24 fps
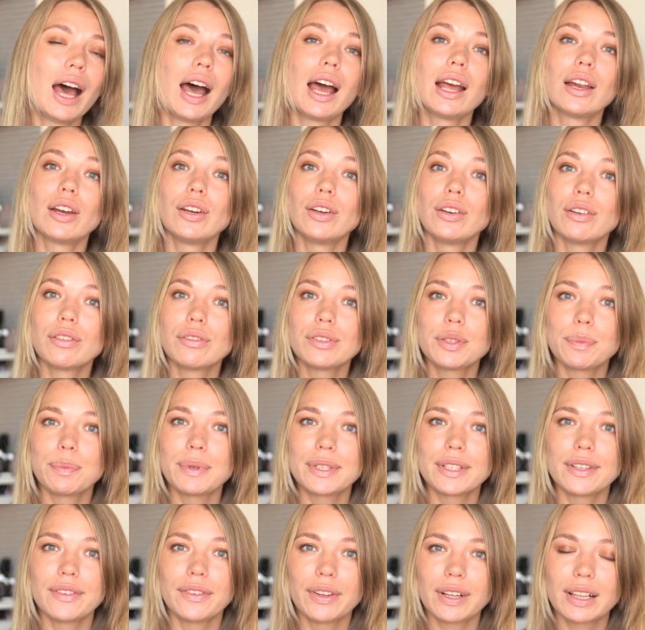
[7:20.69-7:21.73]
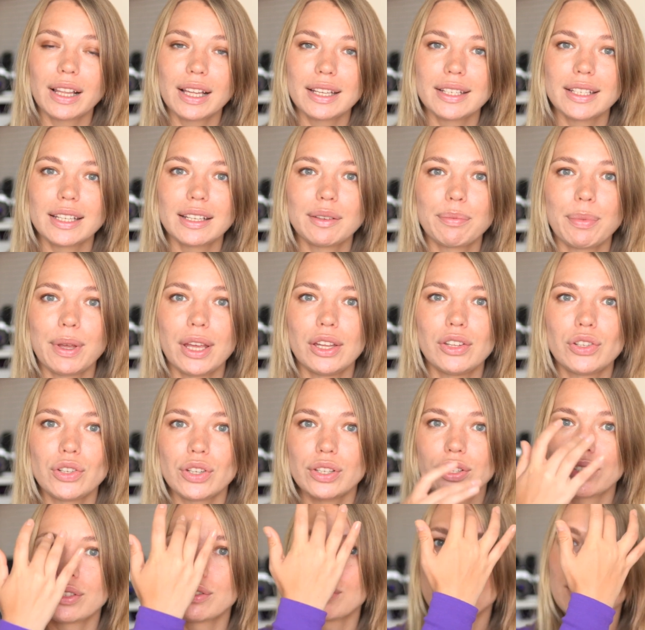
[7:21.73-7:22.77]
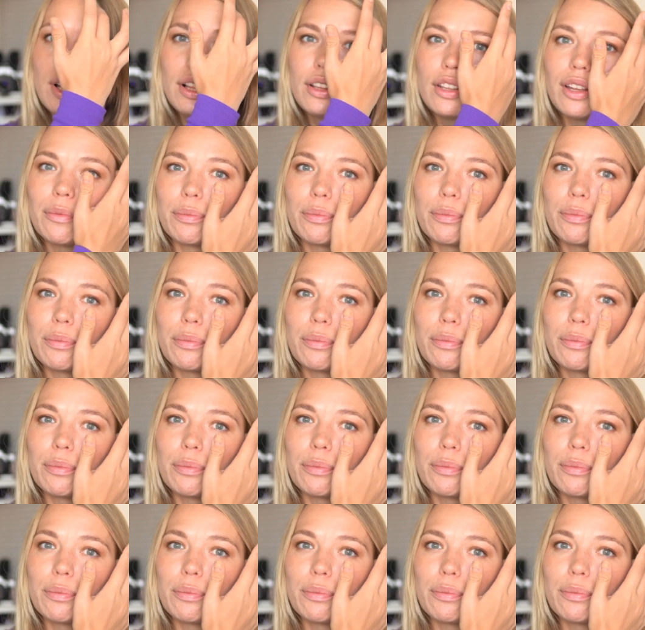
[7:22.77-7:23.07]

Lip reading: I don't know, specific landing pages to sell